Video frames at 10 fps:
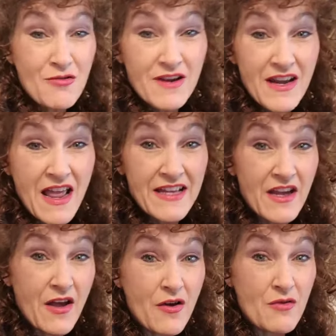can I
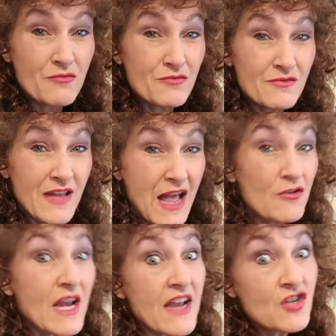
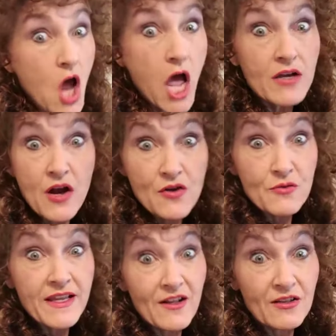not go to
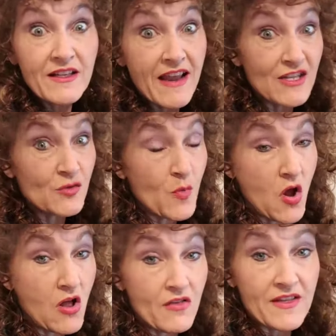a Gilded Age
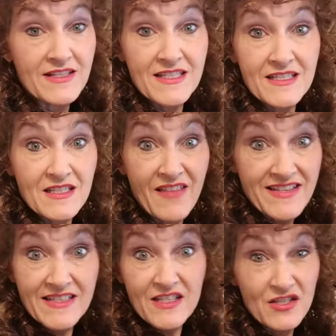ball that's
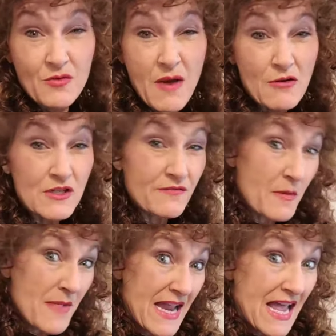less than 2 hours from
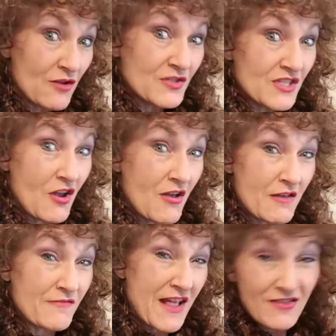my house
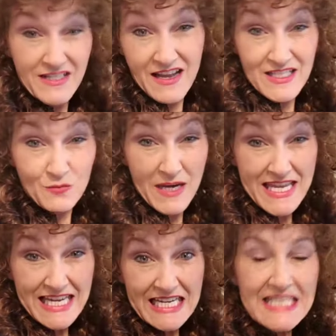on Valentine's
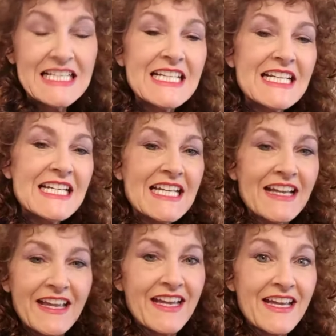week?
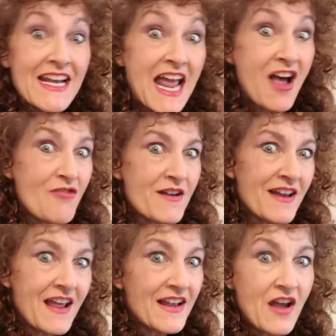And how
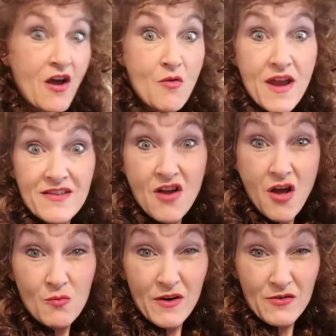can I go and
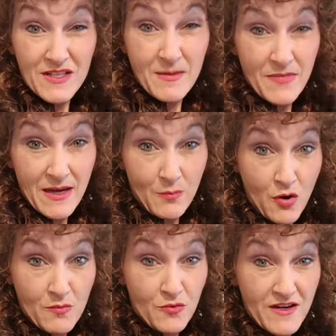not wear something
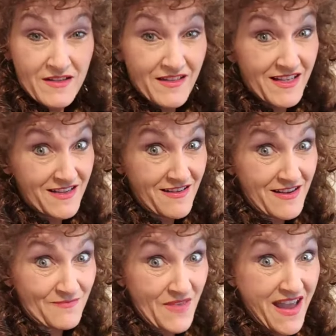appropriate to the
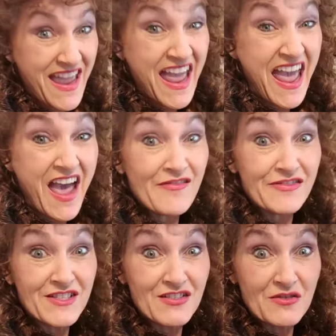time? I
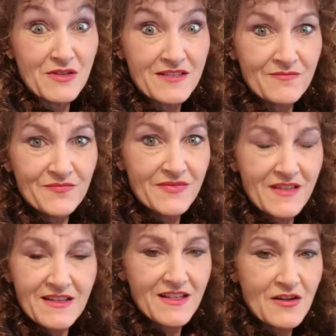have to do it.
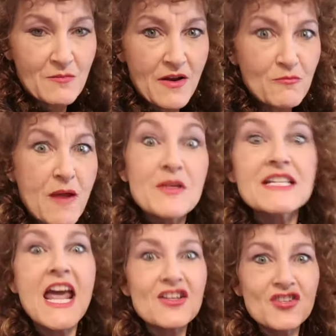You know, my
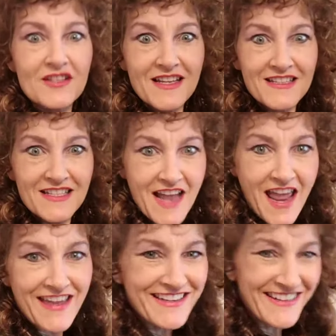reputation's at
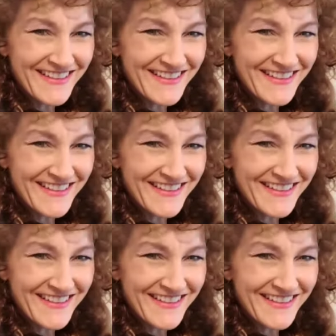stake.